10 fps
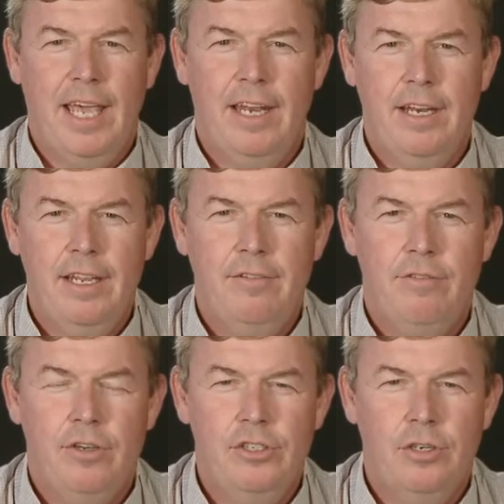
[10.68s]
a candidate
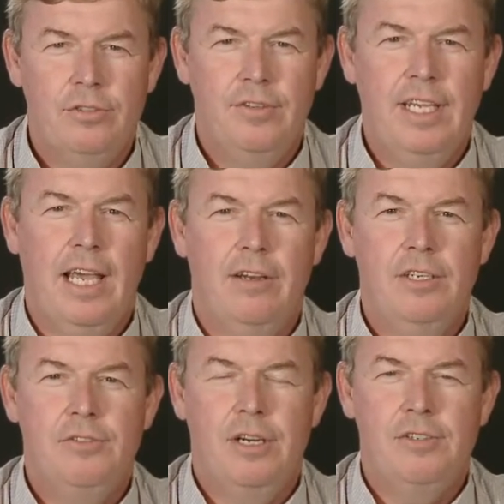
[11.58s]
for Josephine
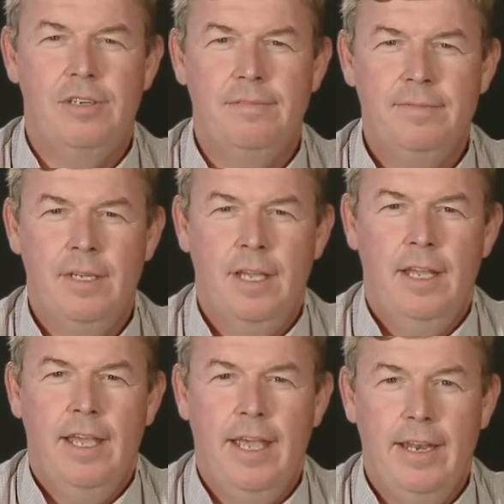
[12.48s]
County Treasurer,
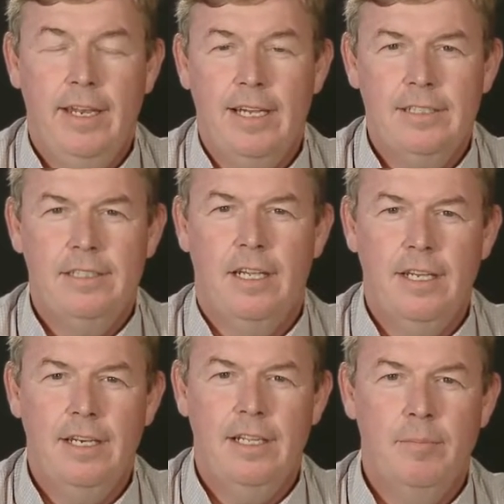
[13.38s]
and I'd like to
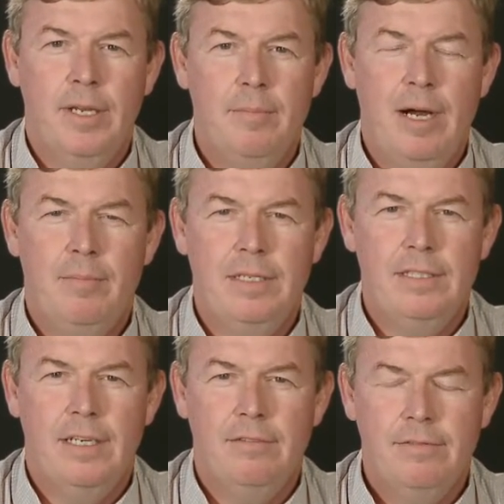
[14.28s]
tell you a little bit about
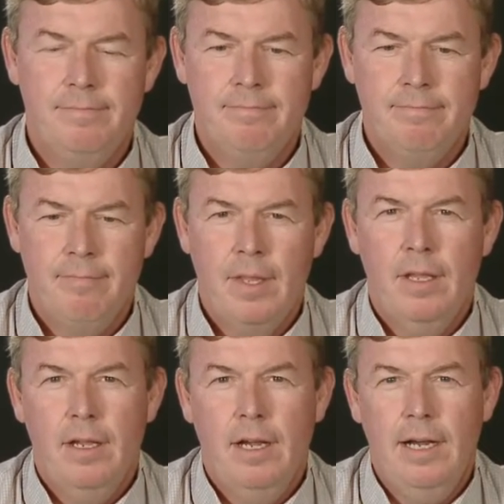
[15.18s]
myself.
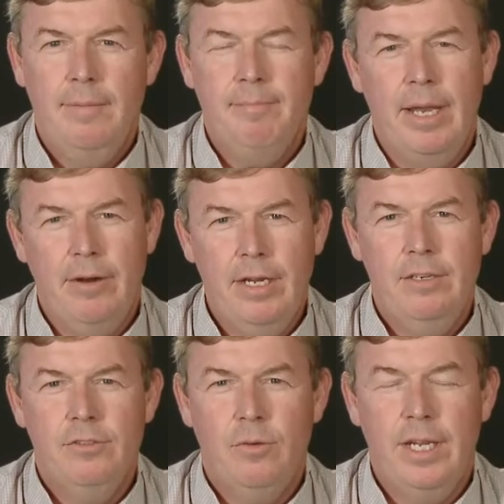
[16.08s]
I'm
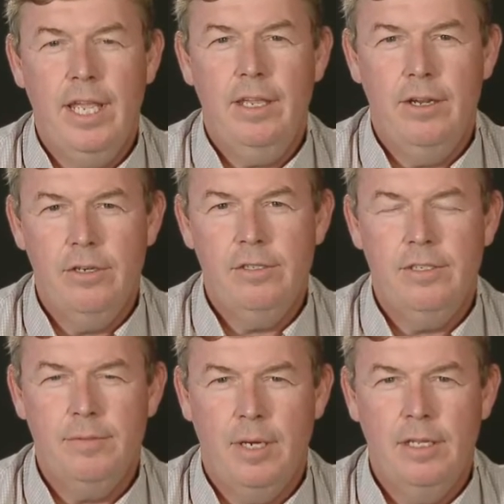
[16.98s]
married 28 years
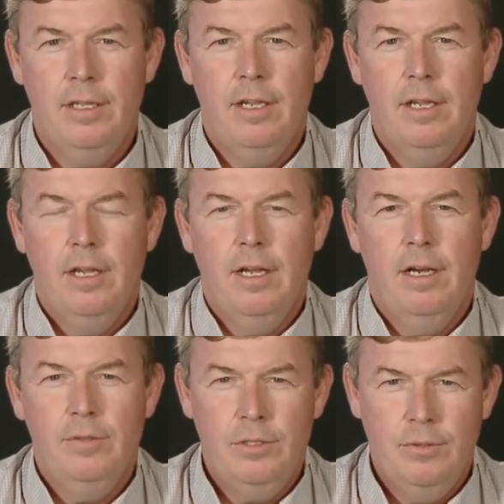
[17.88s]
this month
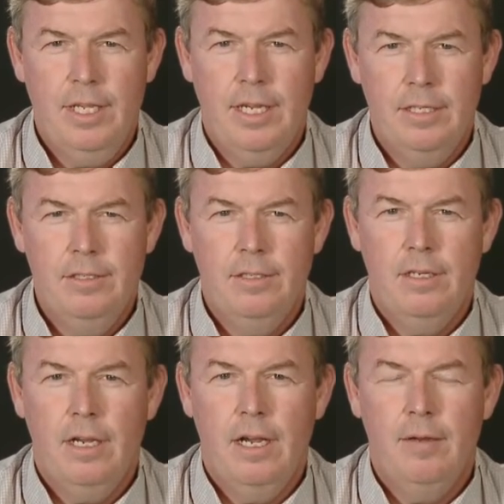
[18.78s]
with two
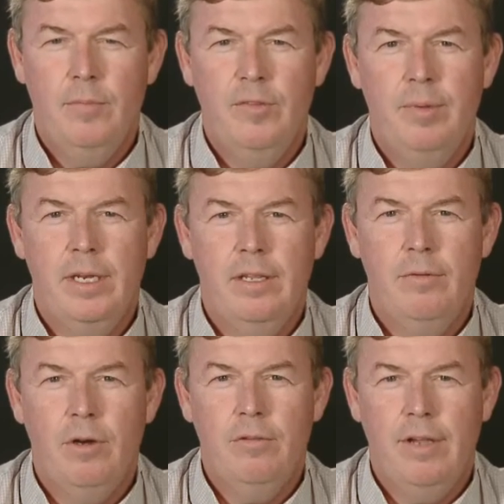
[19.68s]
kids. We've been
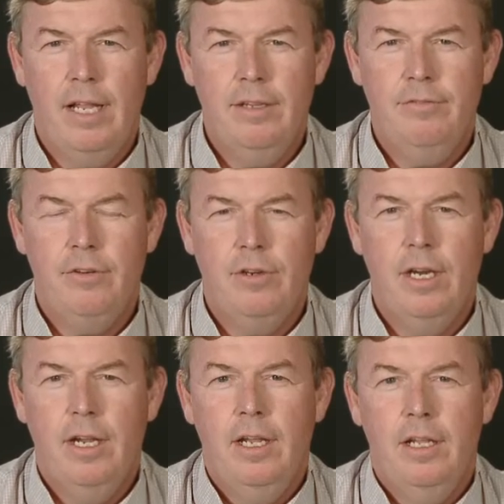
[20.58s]
in the Rogue Valley
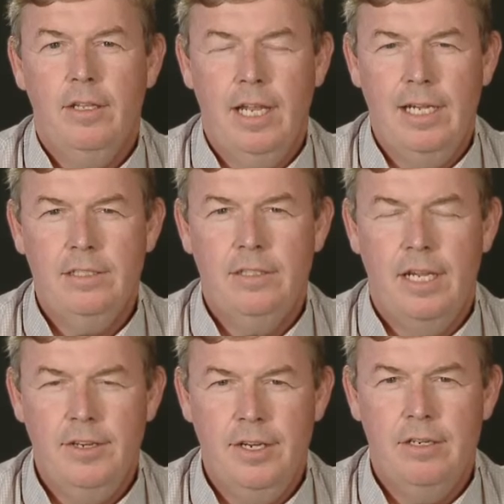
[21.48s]
for the last
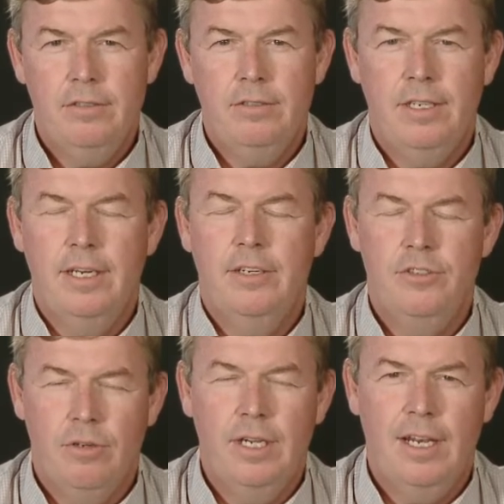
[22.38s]
10 years and
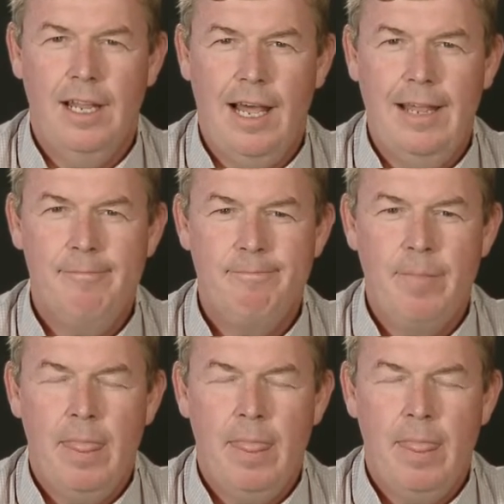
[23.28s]
enjoy it a lot.